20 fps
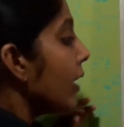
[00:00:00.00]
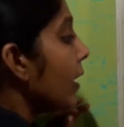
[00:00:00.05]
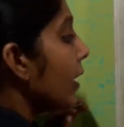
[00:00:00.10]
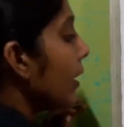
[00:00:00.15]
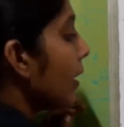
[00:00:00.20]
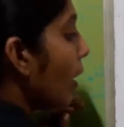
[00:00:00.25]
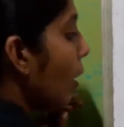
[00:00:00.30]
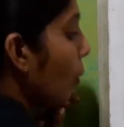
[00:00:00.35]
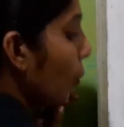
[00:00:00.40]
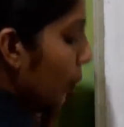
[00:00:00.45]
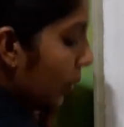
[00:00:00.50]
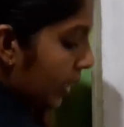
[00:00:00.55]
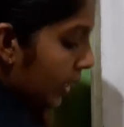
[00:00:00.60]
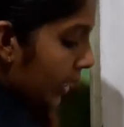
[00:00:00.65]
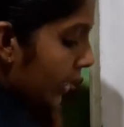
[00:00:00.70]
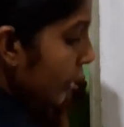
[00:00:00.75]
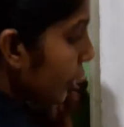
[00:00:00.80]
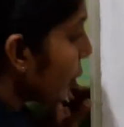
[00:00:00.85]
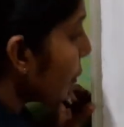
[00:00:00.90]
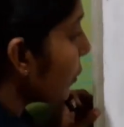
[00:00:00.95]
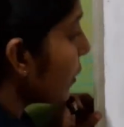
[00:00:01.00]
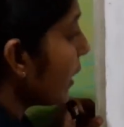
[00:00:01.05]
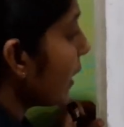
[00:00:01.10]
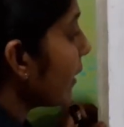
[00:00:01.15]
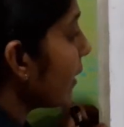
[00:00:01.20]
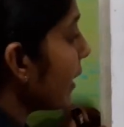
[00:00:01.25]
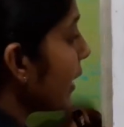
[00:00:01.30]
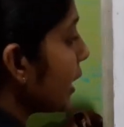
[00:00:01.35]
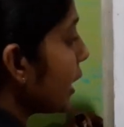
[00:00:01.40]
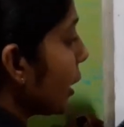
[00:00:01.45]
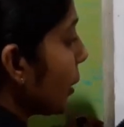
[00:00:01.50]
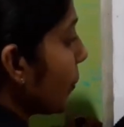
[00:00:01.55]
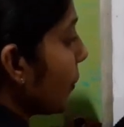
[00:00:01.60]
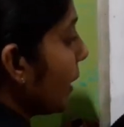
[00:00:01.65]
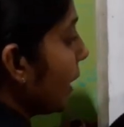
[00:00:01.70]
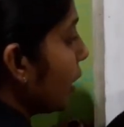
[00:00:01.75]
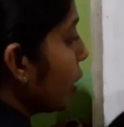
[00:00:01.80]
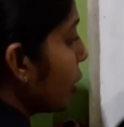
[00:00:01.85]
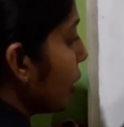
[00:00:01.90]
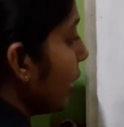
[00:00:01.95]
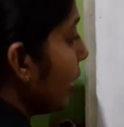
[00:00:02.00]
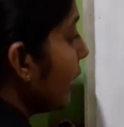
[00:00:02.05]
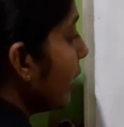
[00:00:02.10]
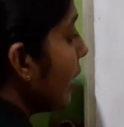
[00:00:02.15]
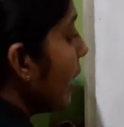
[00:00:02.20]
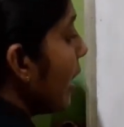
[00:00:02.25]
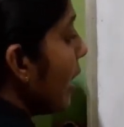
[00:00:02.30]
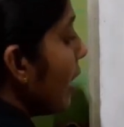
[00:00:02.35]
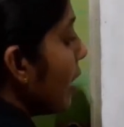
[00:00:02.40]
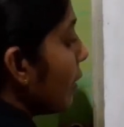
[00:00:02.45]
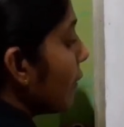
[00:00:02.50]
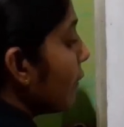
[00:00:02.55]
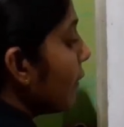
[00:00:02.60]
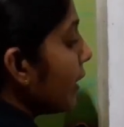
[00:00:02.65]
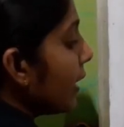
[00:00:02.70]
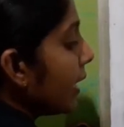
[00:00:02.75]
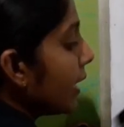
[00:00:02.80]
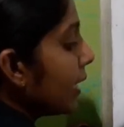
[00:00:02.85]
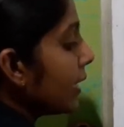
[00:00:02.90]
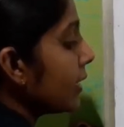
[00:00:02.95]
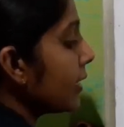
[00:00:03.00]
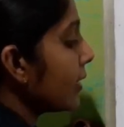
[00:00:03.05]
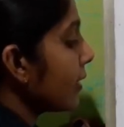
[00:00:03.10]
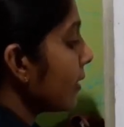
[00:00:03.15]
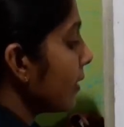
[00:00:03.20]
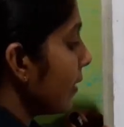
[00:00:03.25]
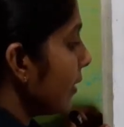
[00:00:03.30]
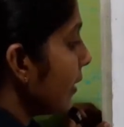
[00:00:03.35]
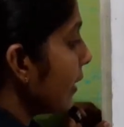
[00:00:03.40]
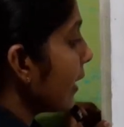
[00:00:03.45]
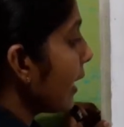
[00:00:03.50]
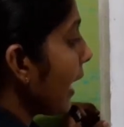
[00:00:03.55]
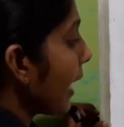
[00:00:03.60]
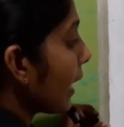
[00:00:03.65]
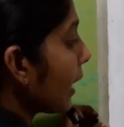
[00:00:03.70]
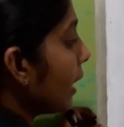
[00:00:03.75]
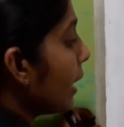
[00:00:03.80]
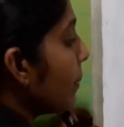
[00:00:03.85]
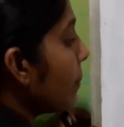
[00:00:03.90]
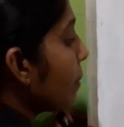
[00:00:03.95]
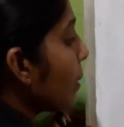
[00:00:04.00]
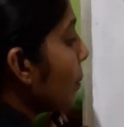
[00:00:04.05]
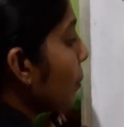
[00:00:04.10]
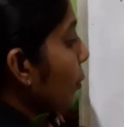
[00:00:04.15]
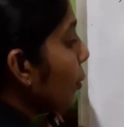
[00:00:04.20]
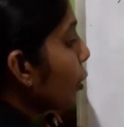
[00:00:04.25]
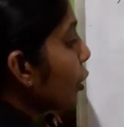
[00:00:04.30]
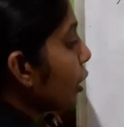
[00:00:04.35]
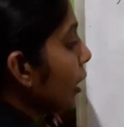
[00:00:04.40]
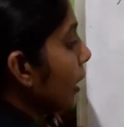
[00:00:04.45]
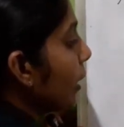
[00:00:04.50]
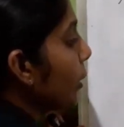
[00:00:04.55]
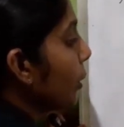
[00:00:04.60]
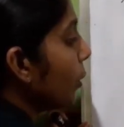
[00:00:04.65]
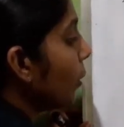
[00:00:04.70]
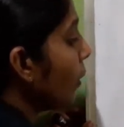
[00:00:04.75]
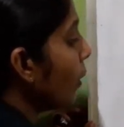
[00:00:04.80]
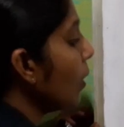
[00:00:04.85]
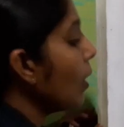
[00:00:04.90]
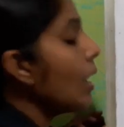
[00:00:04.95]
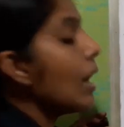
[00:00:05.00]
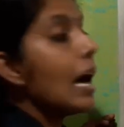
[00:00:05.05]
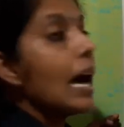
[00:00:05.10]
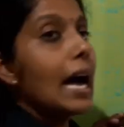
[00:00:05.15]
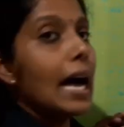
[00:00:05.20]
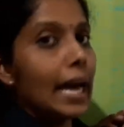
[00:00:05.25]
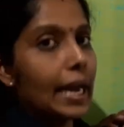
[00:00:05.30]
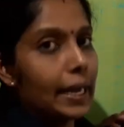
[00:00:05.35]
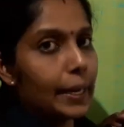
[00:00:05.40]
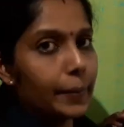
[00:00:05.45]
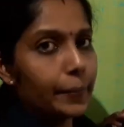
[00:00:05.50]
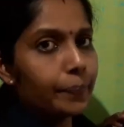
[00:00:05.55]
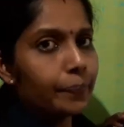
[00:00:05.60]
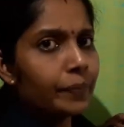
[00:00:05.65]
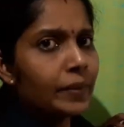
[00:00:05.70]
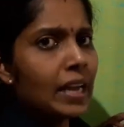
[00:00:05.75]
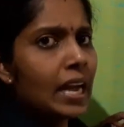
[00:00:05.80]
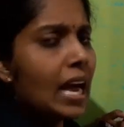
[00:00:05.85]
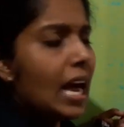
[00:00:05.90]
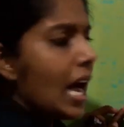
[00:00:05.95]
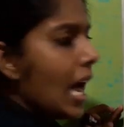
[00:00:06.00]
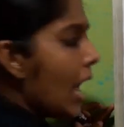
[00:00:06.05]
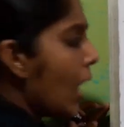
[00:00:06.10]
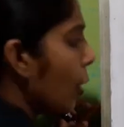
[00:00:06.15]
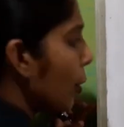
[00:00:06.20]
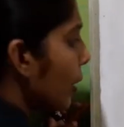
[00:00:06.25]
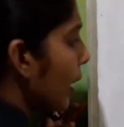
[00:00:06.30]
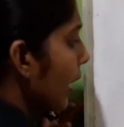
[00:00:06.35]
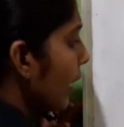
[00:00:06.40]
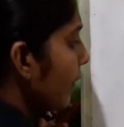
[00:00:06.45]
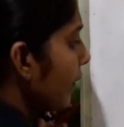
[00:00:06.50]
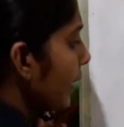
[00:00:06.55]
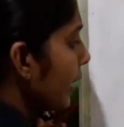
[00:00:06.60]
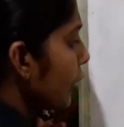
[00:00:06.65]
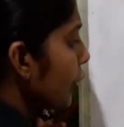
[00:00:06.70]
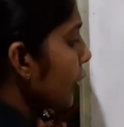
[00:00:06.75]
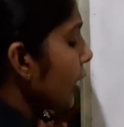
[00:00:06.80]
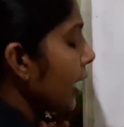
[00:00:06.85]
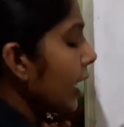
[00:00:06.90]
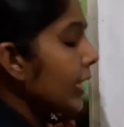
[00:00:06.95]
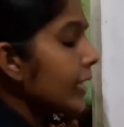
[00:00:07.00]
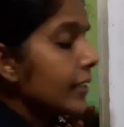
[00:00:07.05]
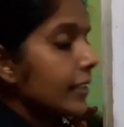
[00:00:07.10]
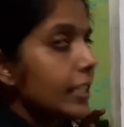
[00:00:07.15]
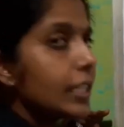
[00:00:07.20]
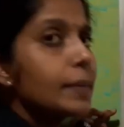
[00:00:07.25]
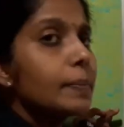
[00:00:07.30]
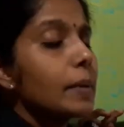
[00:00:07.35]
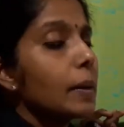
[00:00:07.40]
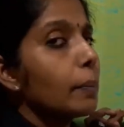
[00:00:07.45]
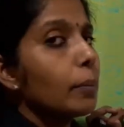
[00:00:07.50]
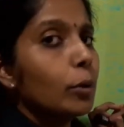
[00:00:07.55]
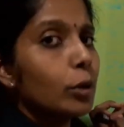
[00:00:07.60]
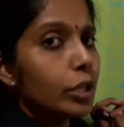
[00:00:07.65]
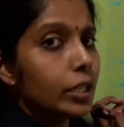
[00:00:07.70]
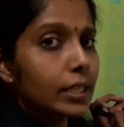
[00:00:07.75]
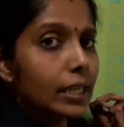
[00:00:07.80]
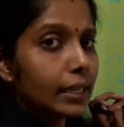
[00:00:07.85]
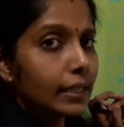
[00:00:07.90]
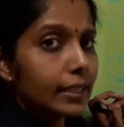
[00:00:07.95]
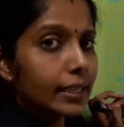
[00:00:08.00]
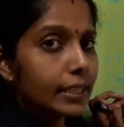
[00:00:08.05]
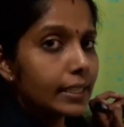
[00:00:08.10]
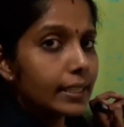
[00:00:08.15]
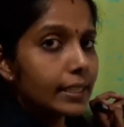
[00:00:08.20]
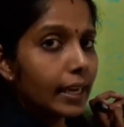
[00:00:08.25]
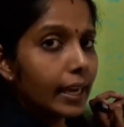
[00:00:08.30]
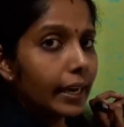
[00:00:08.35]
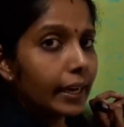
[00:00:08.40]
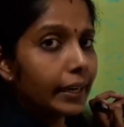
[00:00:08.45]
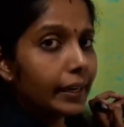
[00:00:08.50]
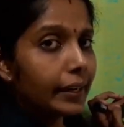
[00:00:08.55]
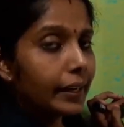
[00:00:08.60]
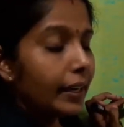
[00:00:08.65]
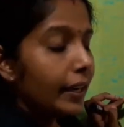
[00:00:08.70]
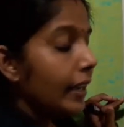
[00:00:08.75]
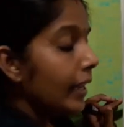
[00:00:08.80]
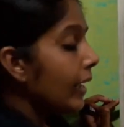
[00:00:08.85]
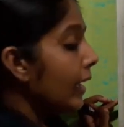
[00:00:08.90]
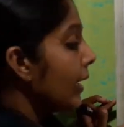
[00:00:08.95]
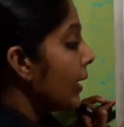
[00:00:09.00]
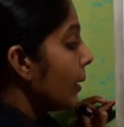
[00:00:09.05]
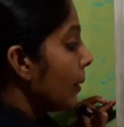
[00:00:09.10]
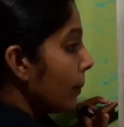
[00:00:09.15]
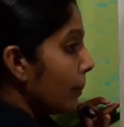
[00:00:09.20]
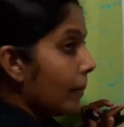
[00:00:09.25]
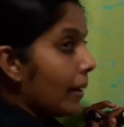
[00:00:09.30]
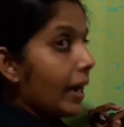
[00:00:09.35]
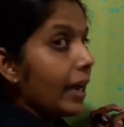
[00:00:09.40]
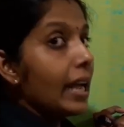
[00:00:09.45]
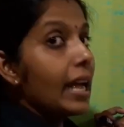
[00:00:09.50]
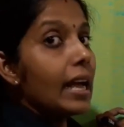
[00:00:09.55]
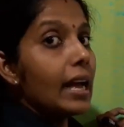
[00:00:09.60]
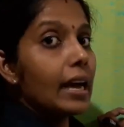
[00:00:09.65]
Now we are choosing this equation. V is directly proportional to I. How can we change this proportionality sign? By